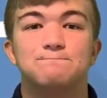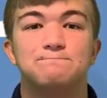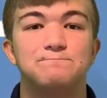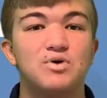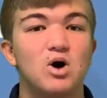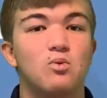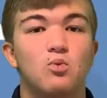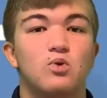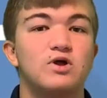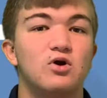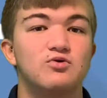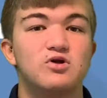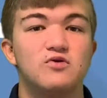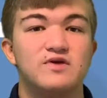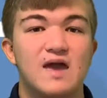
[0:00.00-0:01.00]
But when we
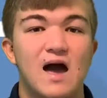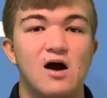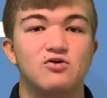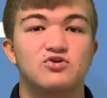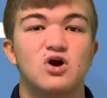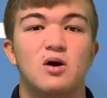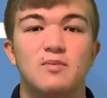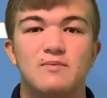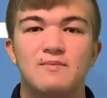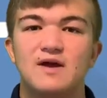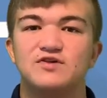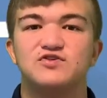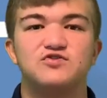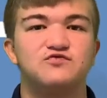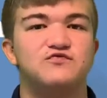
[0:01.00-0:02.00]
don't know the outcome, it
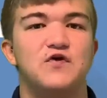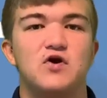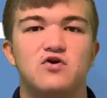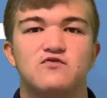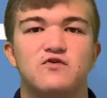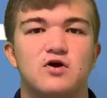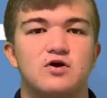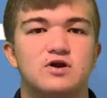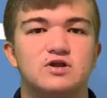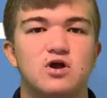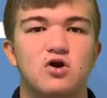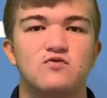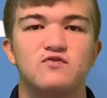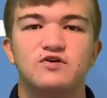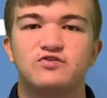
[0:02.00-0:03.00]
makes us very, very
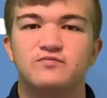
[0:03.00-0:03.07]
nervous.